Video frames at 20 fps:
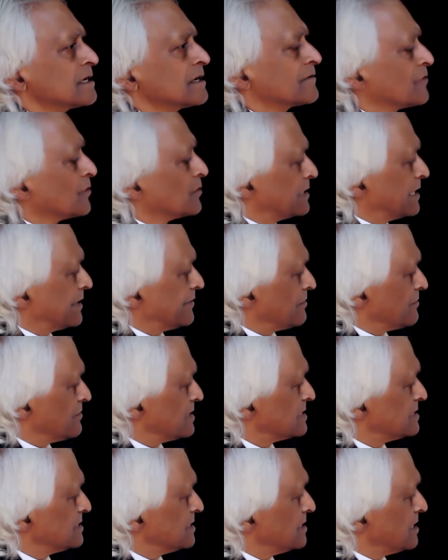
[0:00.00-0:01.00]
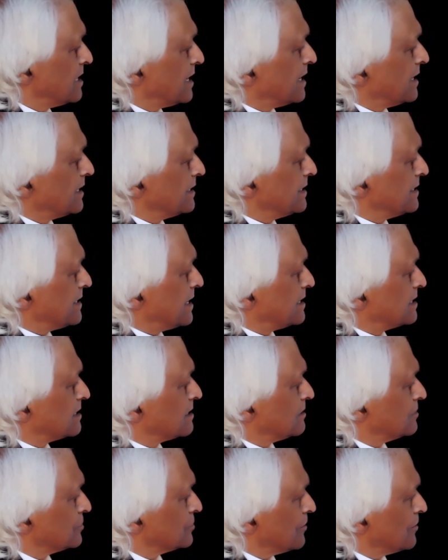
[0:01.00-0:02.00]
for whatever reason, in the alienated,
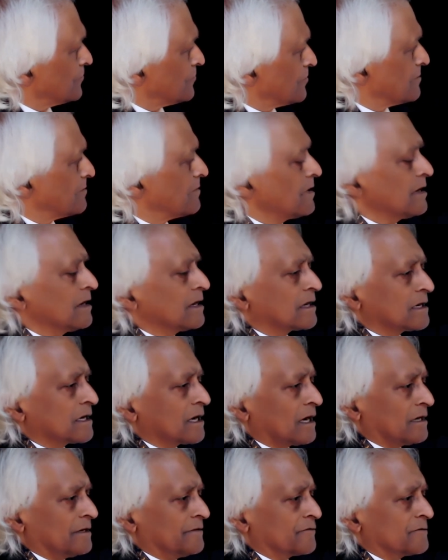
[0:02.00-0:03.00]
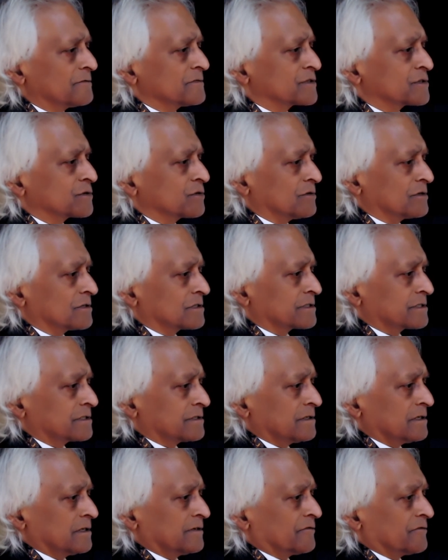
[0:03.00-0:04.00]
cut off from God, from source,
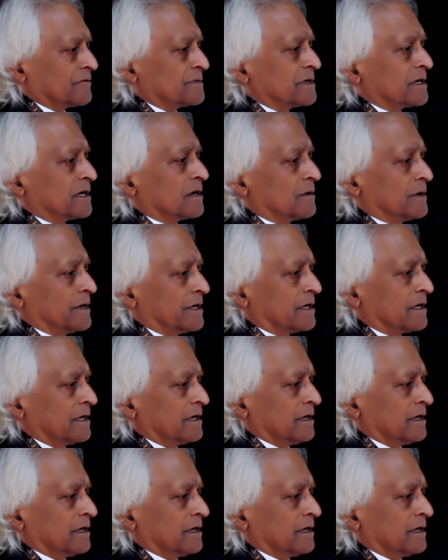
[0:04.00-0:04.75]
from Yahweh,